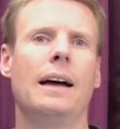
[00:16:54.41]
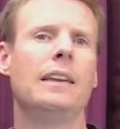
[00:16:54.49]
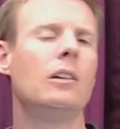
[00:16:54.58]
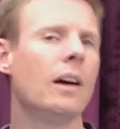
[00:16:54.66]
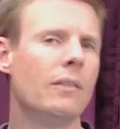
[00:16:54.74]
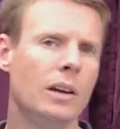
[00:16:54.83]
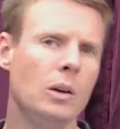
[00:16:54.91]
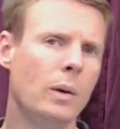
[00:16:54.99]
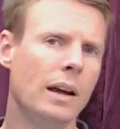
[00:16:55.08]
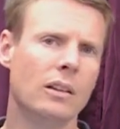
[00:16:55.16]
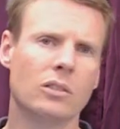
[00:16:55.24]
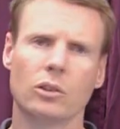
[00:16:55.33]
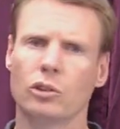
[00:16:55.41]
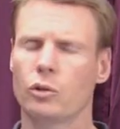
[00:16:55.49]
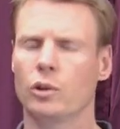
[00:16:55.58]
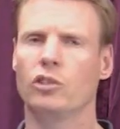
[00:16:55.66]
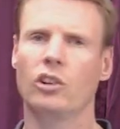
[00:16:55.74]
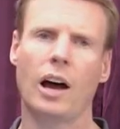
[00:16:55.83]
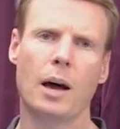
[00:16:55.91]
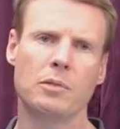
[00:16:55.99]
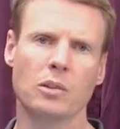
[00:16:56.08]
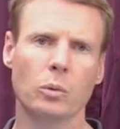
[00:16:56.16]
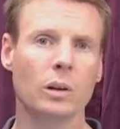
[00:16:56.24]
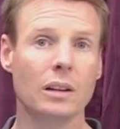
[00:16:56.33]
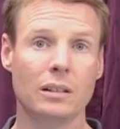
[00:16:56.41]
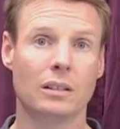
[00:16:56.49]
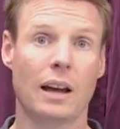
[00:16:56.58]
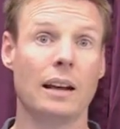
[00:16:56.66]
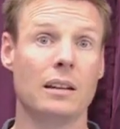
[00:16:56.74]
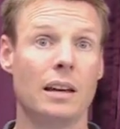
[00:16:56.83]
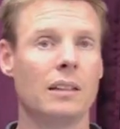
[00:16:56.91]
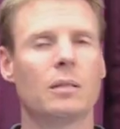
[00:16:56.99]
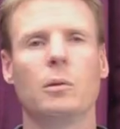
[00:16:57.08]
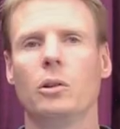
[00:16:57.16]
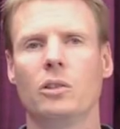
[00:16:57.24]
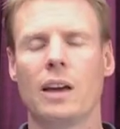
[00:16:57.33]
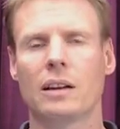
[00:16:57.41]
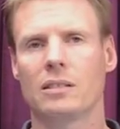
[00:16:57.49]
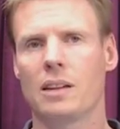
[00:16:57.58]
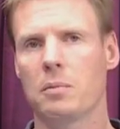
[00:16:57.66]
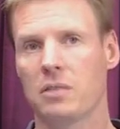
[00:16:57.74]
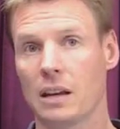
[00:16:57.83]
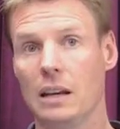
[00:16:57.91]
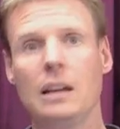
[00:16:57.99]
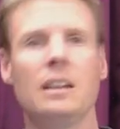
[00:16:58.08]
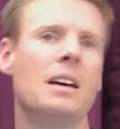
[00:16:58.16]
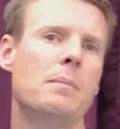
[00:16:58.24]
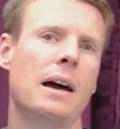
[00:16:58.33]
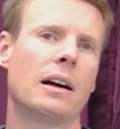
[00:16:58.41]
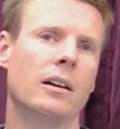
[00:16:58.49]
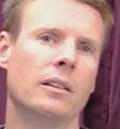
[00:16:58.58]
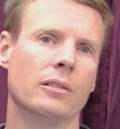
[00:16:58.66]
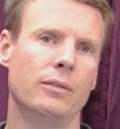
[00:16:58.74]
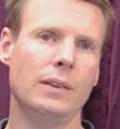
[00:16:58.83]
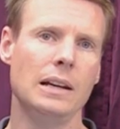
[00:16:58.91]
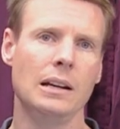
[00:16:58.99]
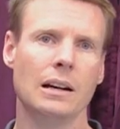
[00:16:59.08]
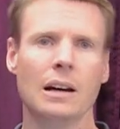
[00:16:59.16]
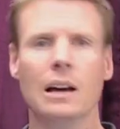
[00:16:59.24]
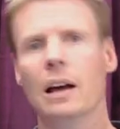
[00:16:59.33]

They don't have any way to search for jobs and really kind of take some of those next steps they need to get back on their feet.